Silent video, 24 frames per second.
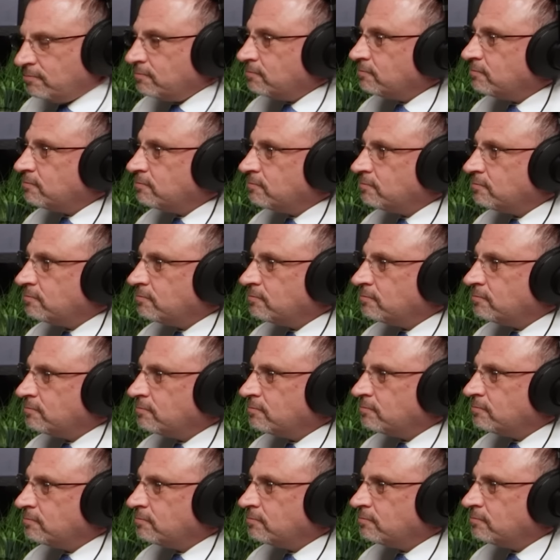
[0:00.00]

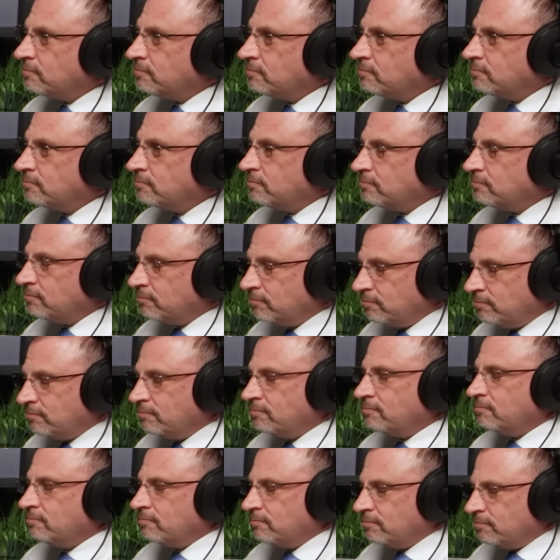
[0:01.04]

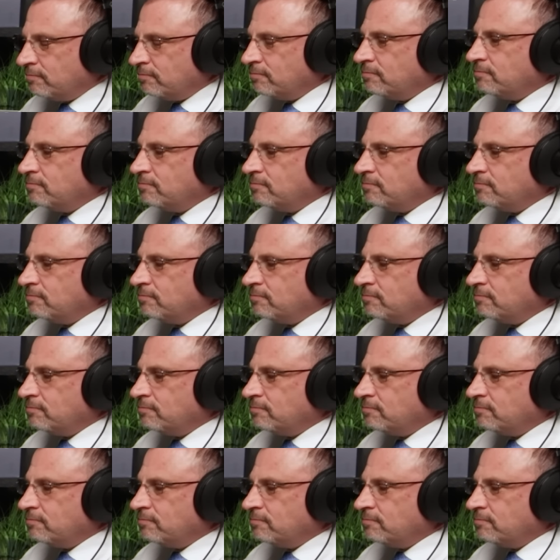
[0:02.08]
The person shown says nothing.